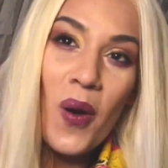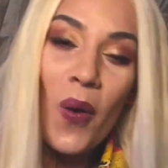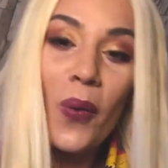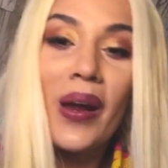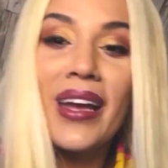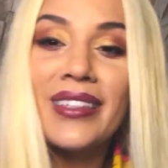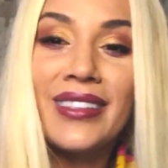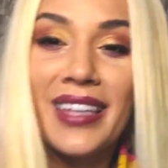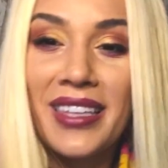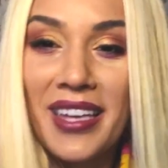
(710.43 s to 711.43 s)
We're in,
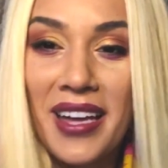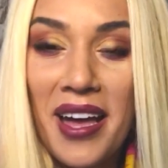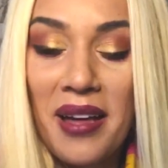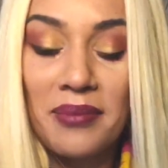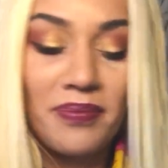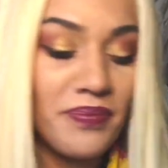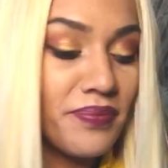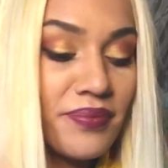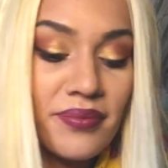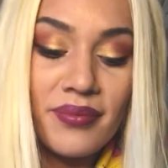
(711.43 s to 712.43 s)
said the
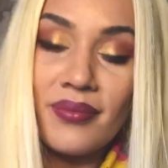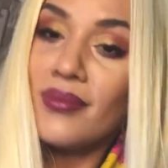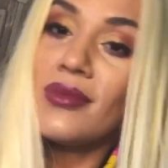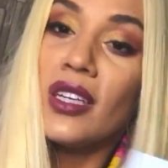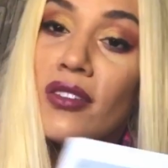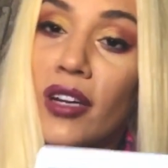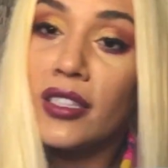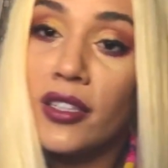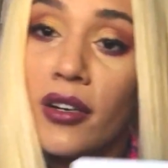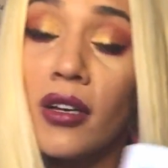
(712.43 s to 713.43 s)
crazy
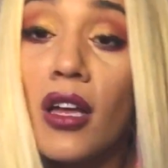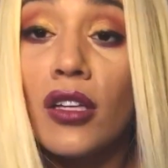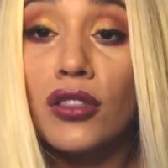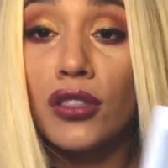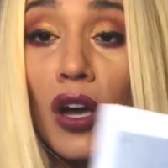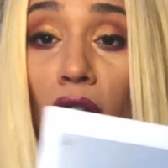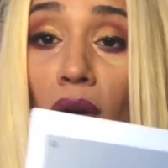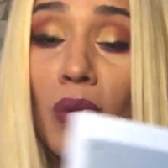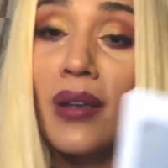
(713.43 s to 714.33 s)
girl. So